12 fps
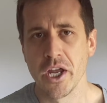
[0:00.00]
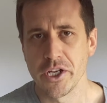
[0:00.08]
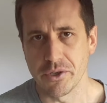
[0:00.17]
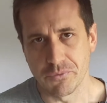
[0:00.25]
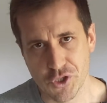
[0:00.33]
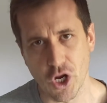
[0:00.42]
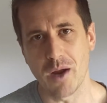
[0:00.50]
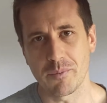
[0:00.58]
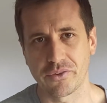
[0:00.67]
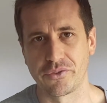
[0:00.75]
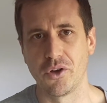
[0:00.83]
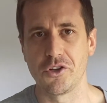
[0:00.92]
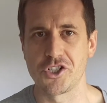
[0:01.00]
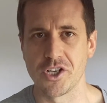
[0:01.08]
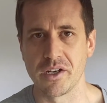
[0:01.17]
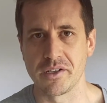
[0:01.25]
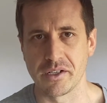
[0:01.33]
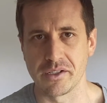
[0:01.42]
You've typed the search
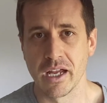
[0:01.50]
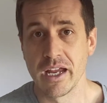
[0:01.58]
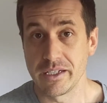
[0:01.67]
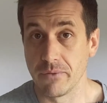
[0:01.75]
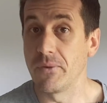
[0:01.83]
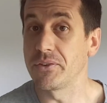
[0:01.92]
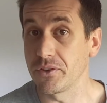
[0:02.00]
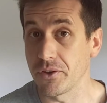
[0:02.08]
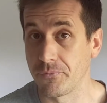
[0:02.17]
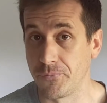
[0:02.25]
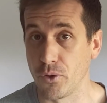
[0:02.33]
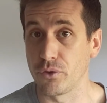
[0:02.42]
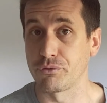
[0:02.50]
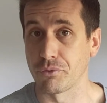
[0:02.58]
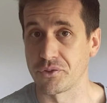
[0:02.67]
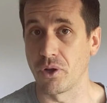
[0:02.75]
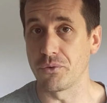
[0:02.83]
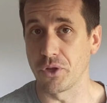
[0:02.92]
in and you visit the first
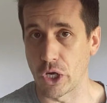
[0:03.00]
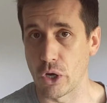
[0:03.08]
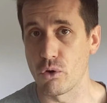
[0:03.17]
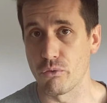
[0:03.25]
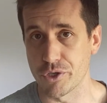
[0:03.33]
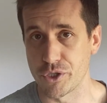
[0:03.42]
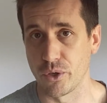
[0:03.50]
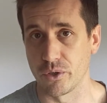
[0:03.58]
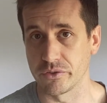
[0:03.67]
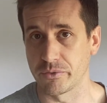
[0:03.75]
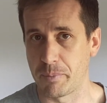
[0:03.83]
result that Google returns.